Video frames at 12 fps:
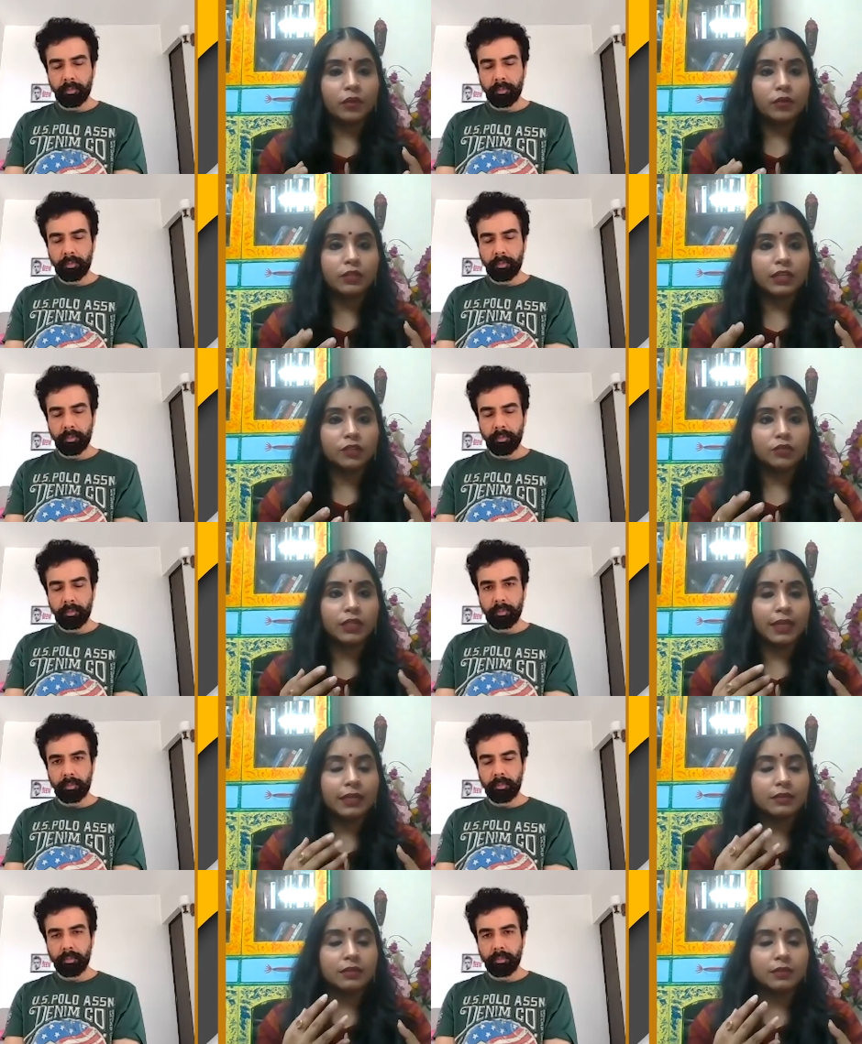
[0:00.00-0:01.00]
Speaker 1: you know, that you
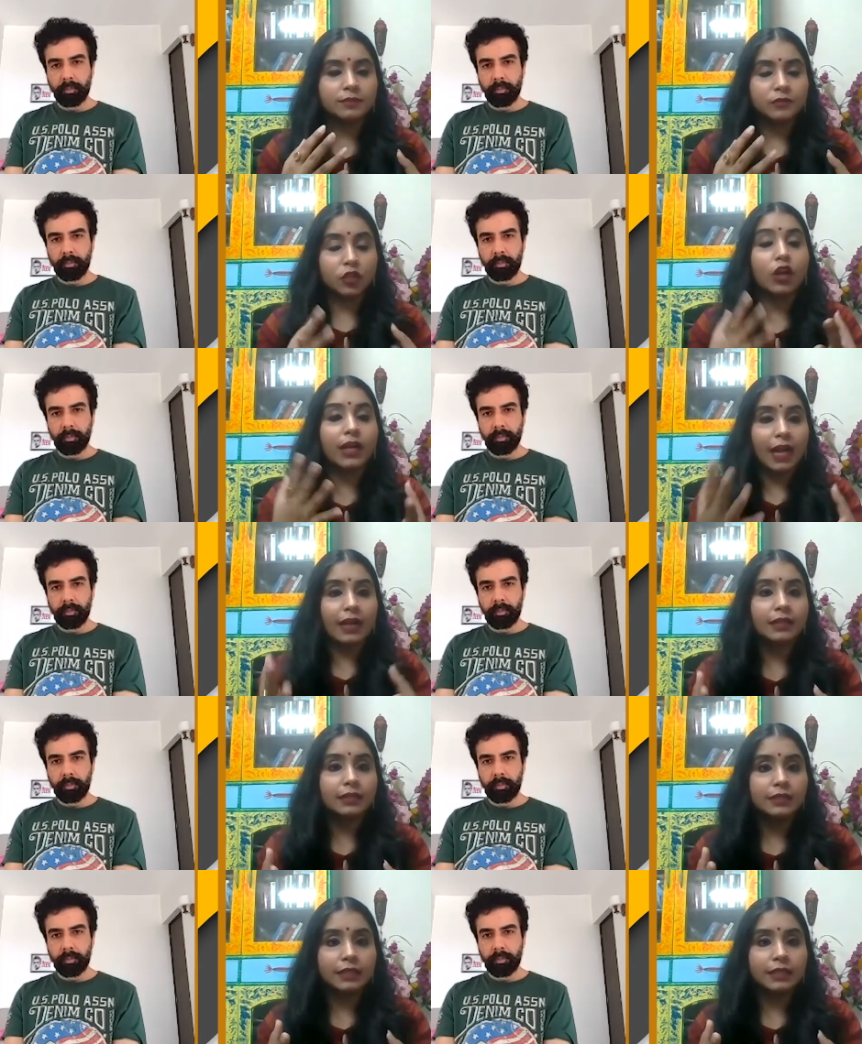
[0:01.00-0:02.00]
take your
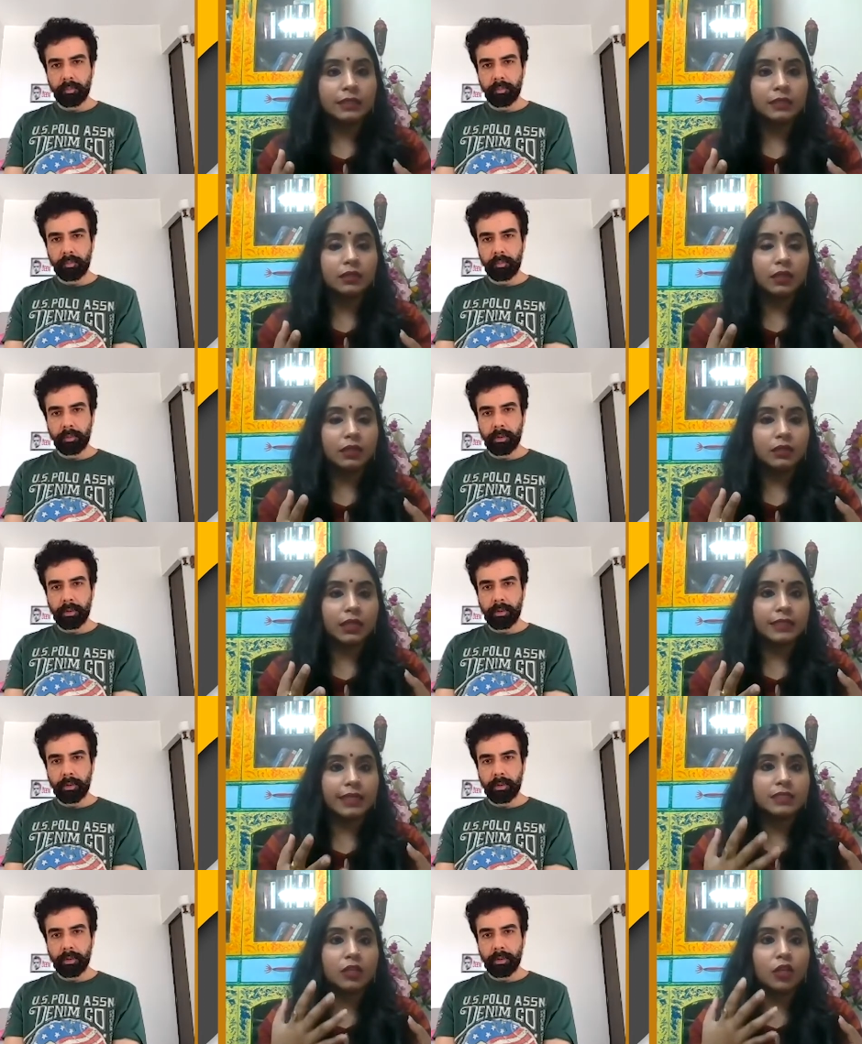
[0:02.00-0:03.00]
character
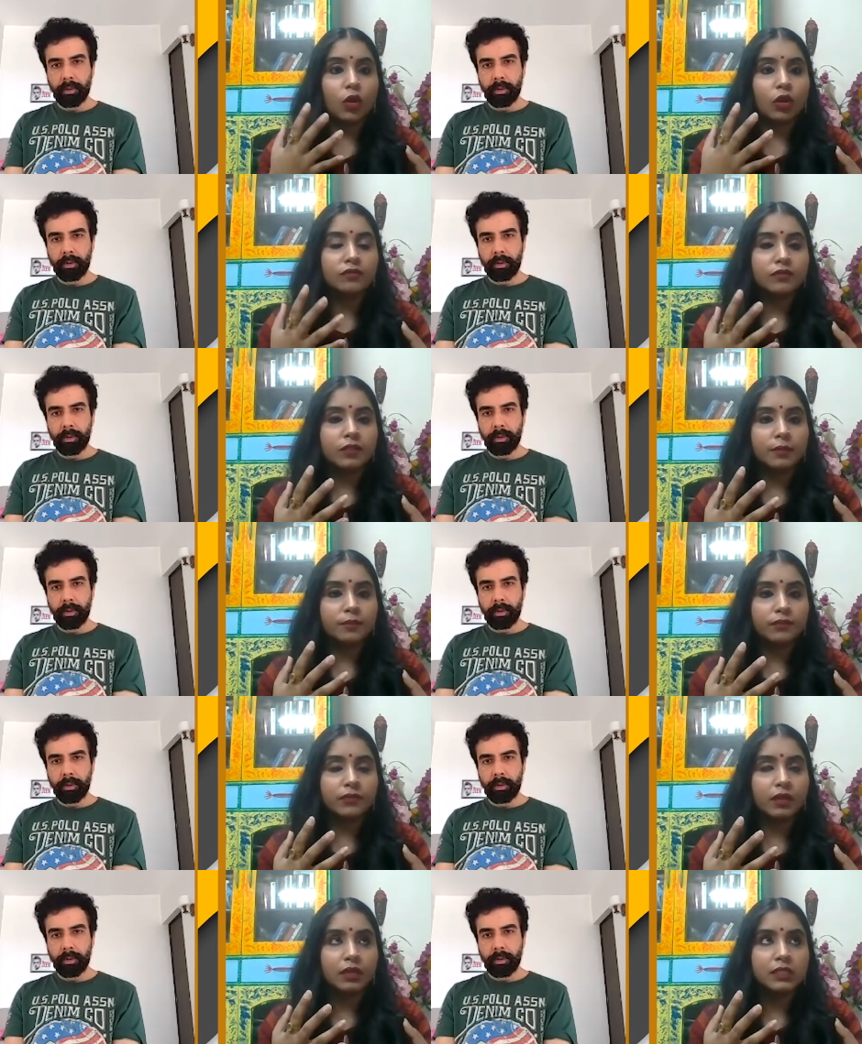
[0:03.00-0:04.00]
takes a lot
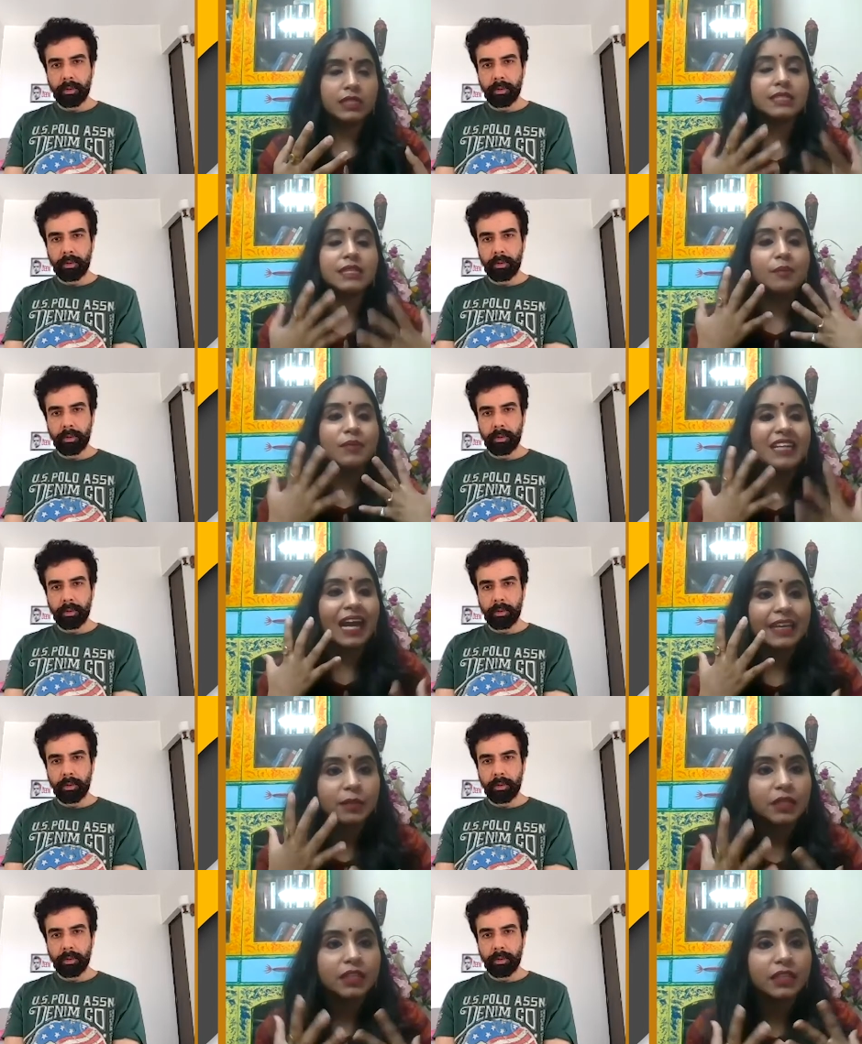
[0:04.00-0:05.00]
of say some
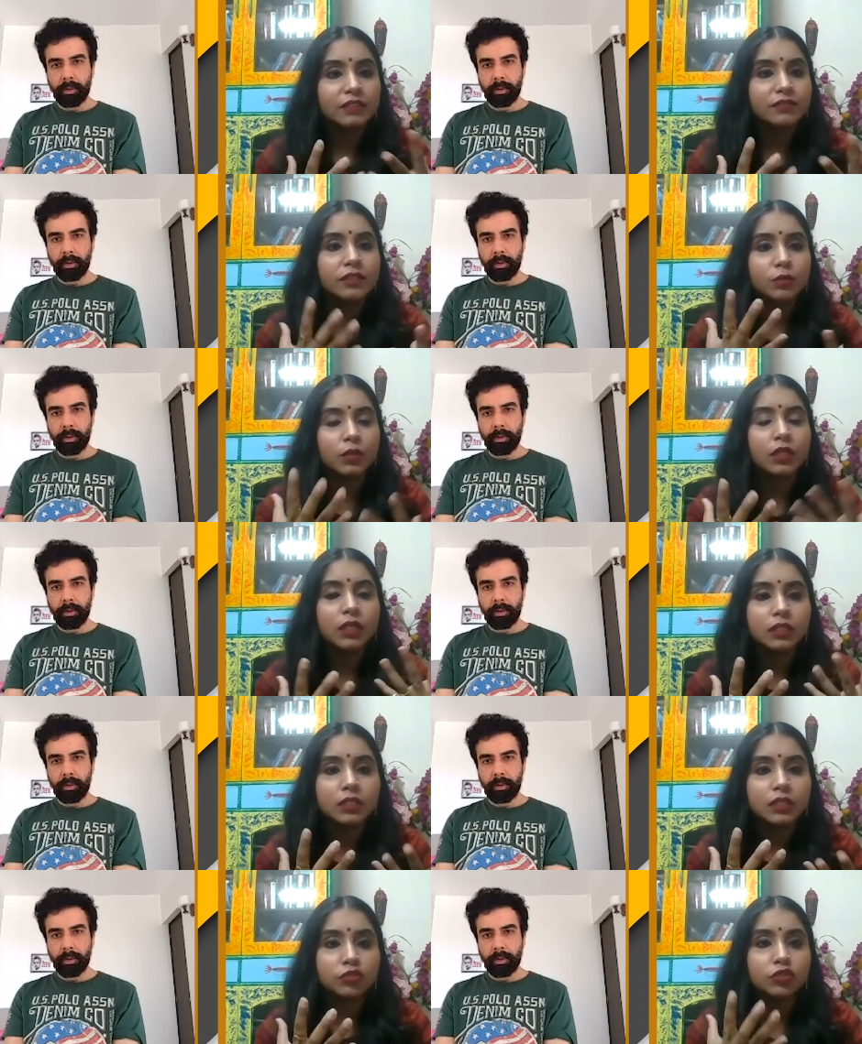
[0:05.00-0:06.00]
time in giving
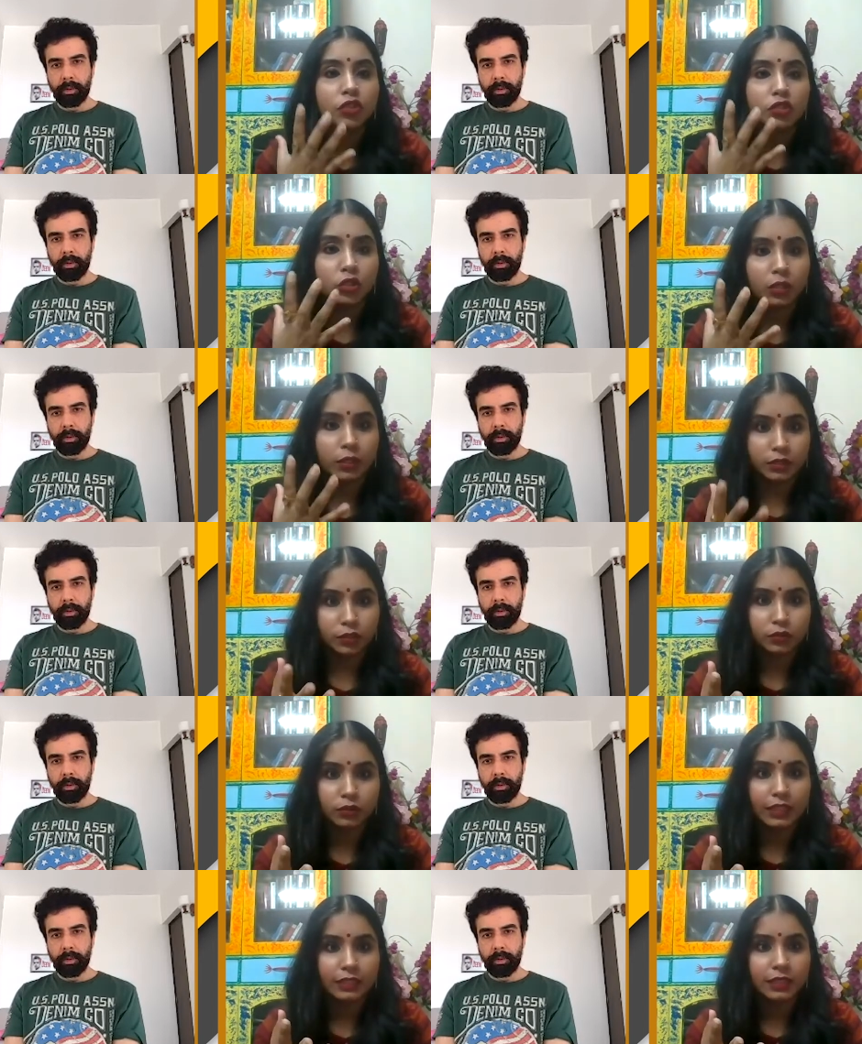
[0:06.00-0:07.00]
words to your thoughts.
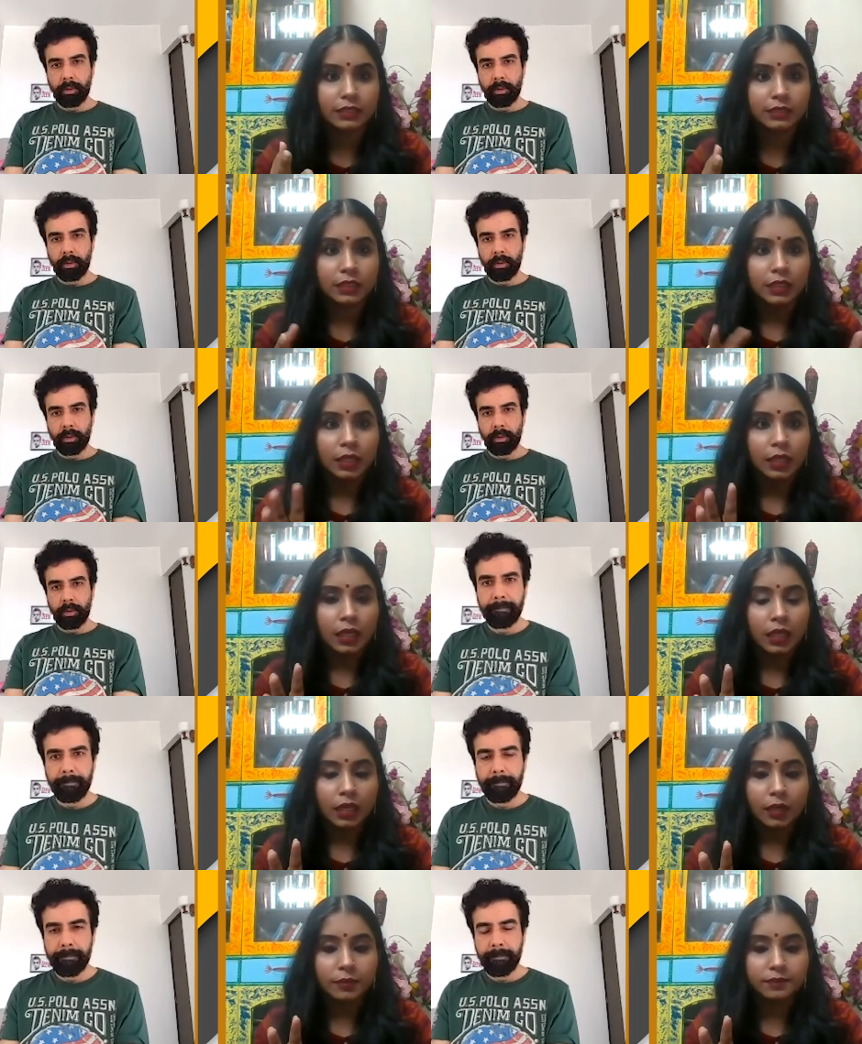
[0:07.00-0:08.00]
You know, that's.
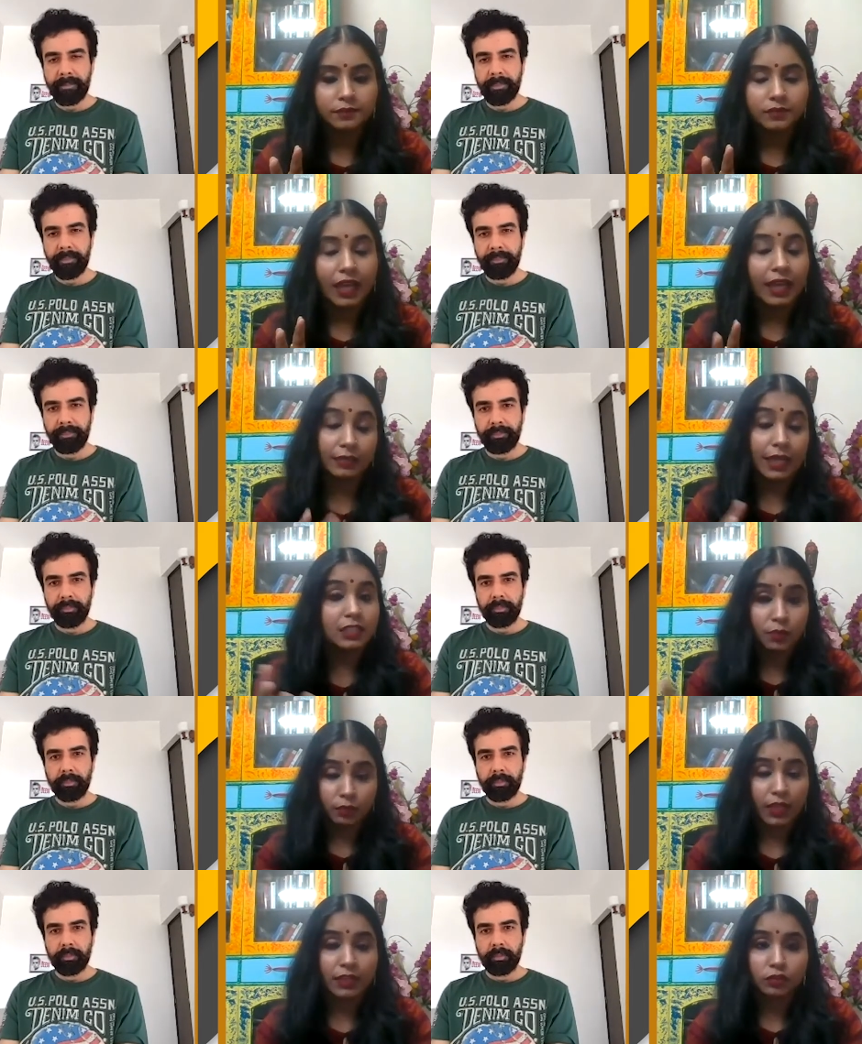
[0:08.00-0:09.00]
And
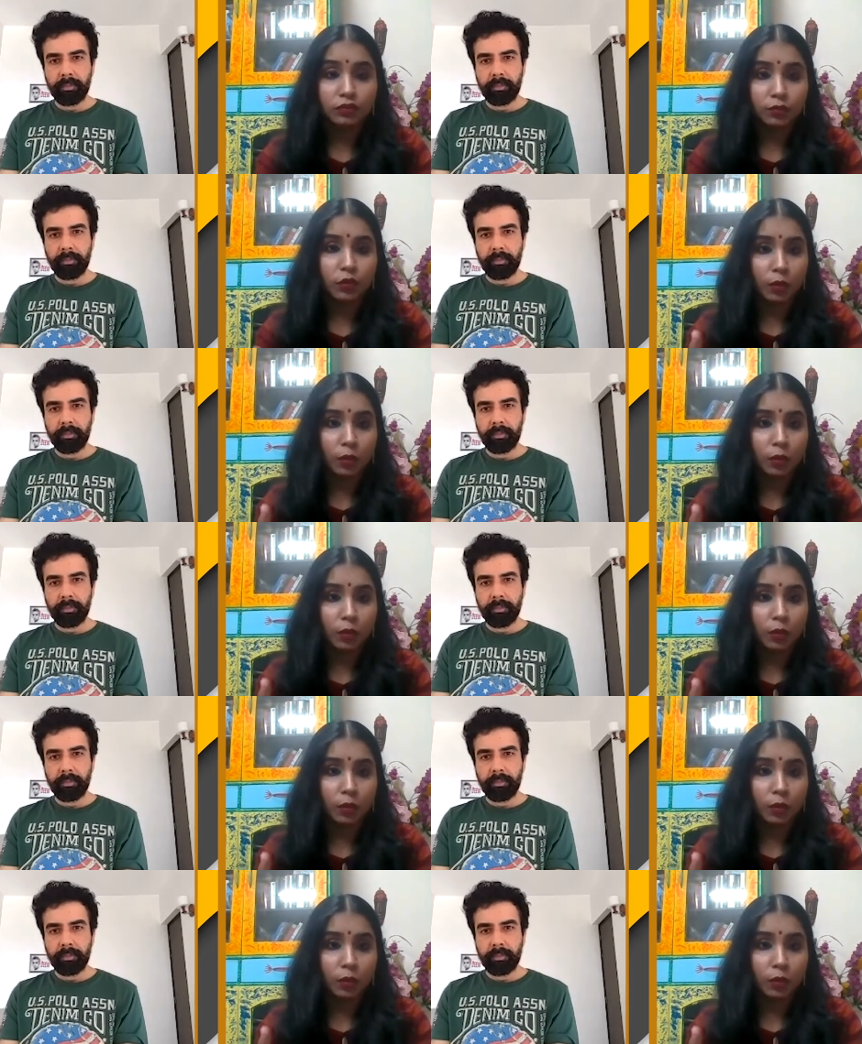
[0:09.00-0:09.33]
that could